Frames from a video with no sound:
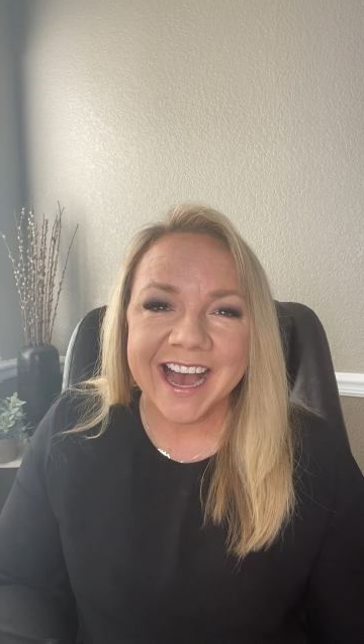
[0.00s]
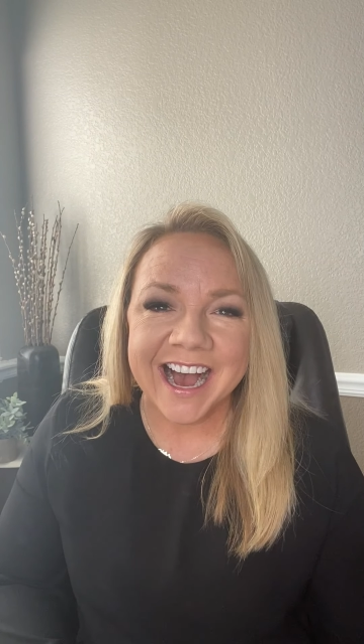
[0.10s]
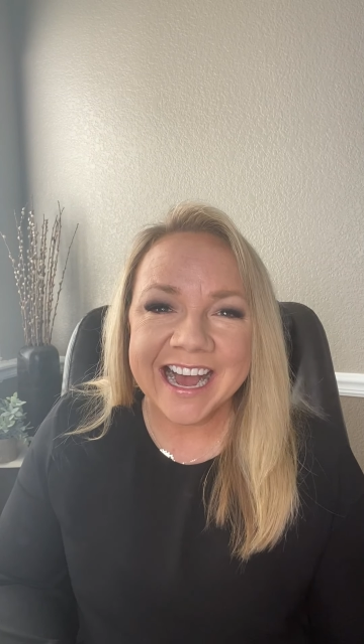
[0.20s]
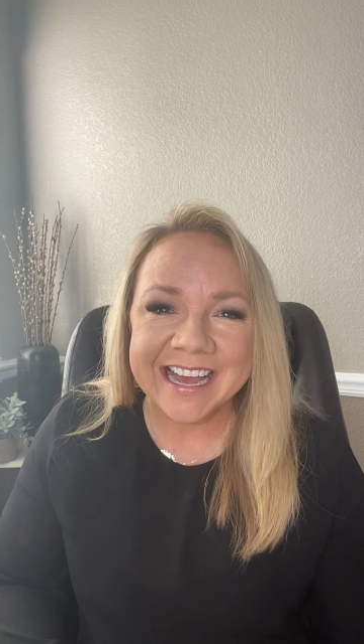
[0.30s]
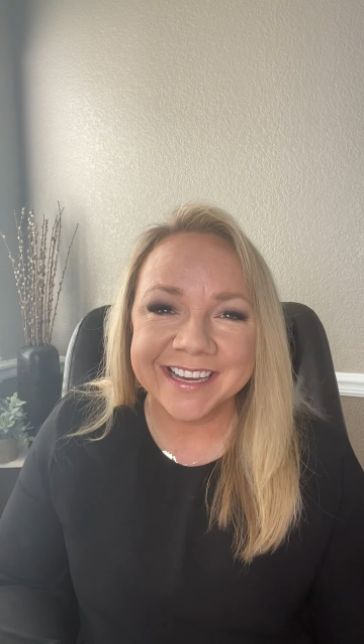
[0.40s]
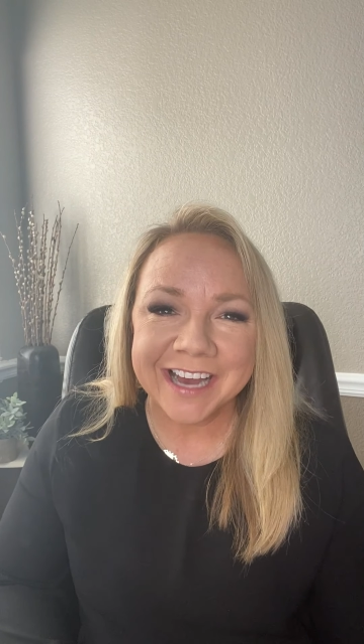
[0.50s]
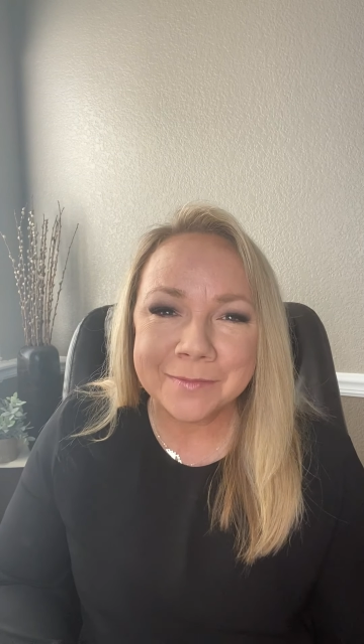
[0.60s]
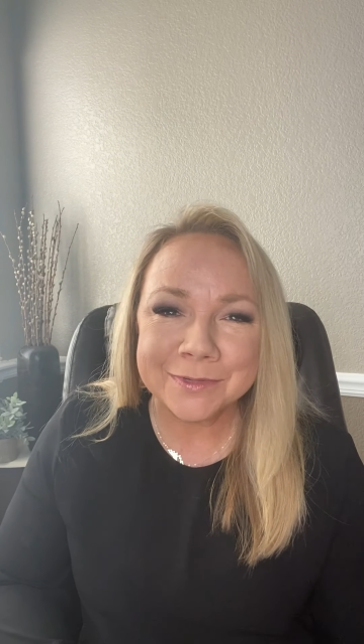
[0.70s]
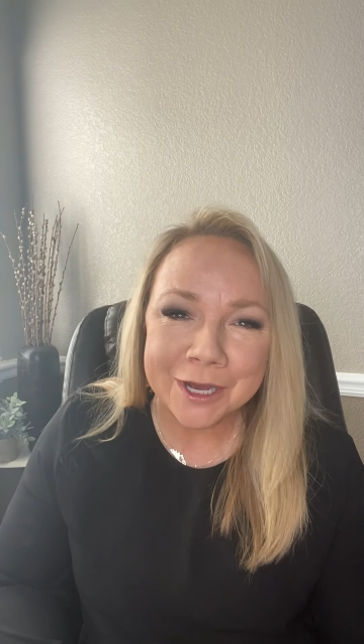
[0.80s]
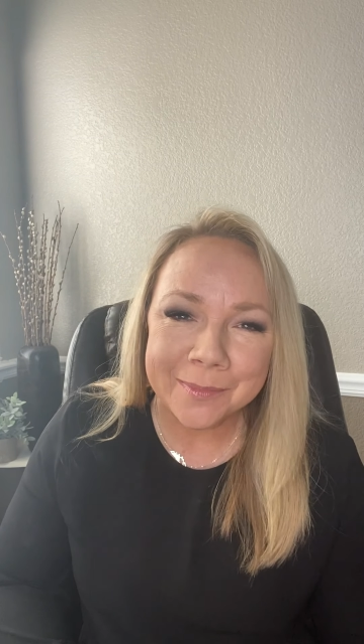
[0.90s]
Hi,
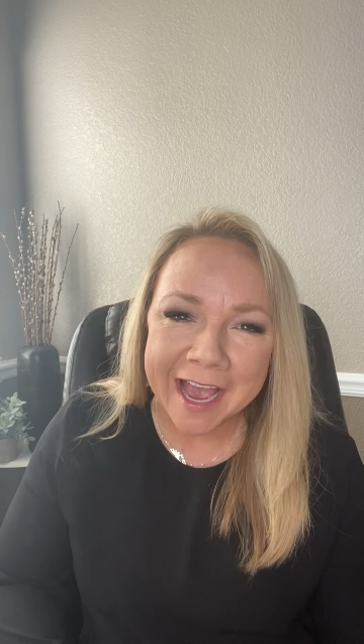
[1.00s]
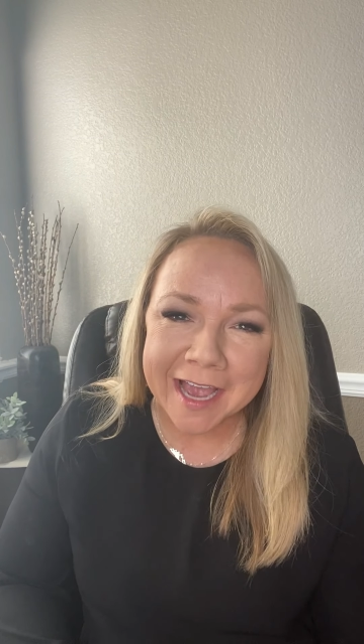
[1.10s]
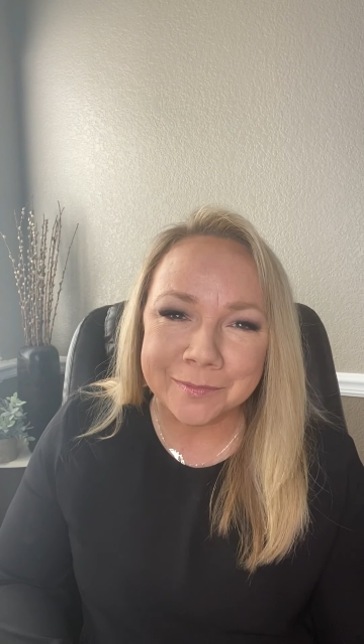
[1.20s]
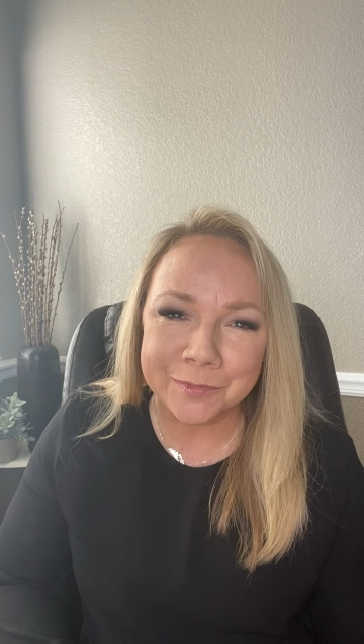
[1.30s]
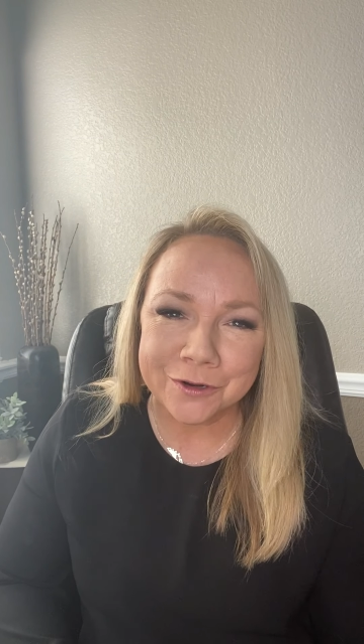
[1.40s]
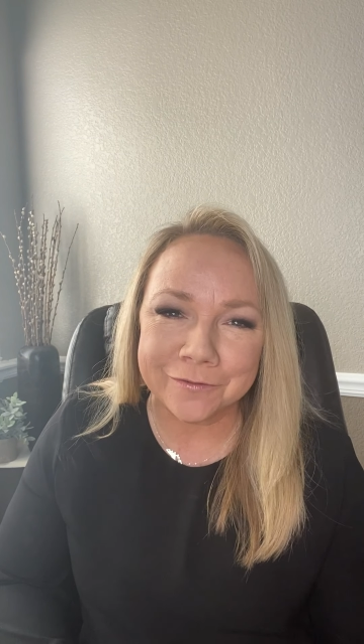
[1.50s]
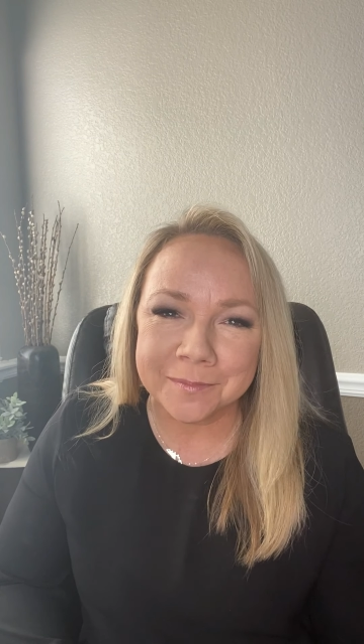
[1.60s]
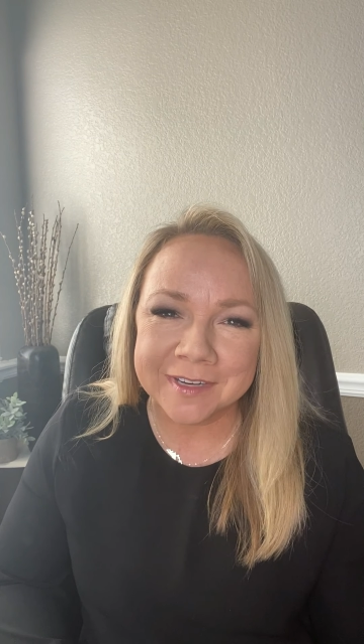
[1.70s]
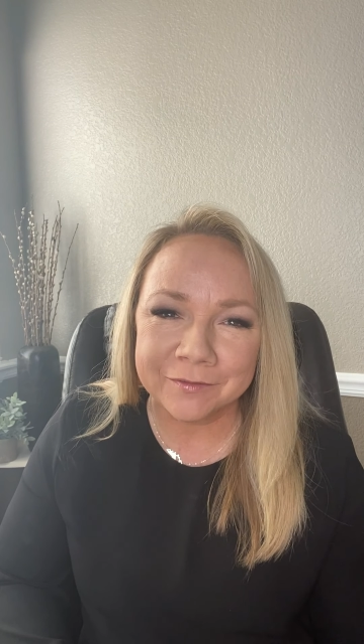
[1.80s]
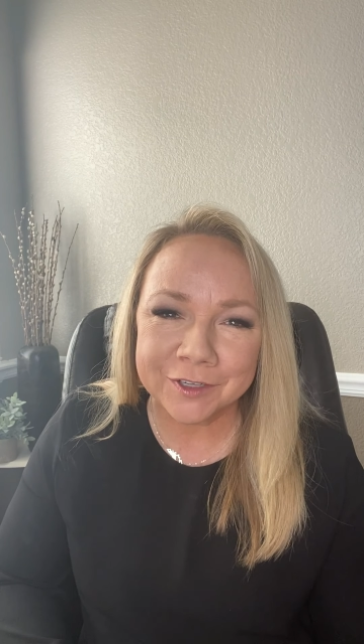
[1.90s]
I'm Shelby Eigenbrod from
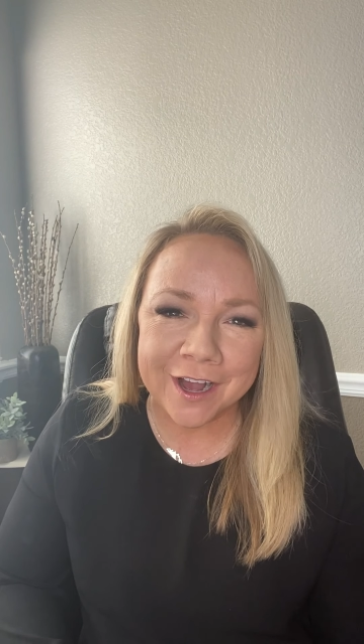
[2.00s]
Denver,